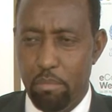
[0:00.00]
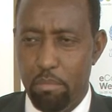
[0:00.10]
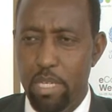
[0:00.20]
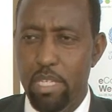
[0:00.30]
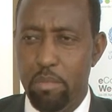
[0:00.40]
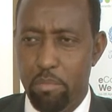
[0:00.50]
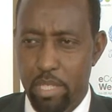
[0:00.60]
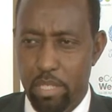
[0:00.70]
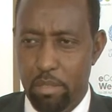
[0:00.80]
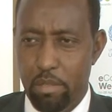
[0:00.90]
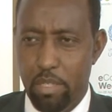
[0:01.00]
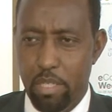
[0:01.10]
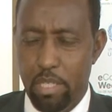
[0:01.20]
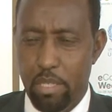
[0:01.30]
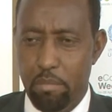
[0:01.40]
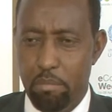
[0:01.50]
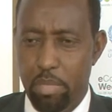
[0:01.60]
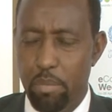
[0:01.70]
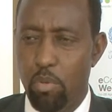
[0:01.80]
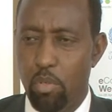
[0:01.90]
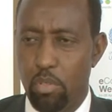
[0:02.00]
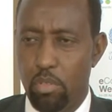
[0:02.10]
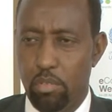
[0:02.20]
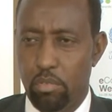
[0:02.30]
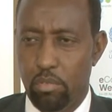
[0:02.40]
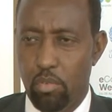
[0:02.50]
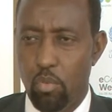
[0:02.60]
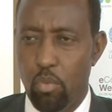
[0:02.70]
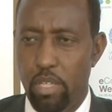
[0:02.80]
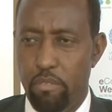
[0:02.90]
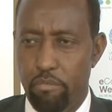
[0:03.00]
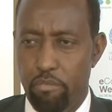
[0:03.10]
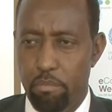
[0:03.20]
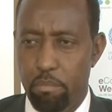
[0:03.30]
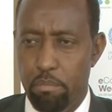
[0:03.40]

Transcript: Many people who live,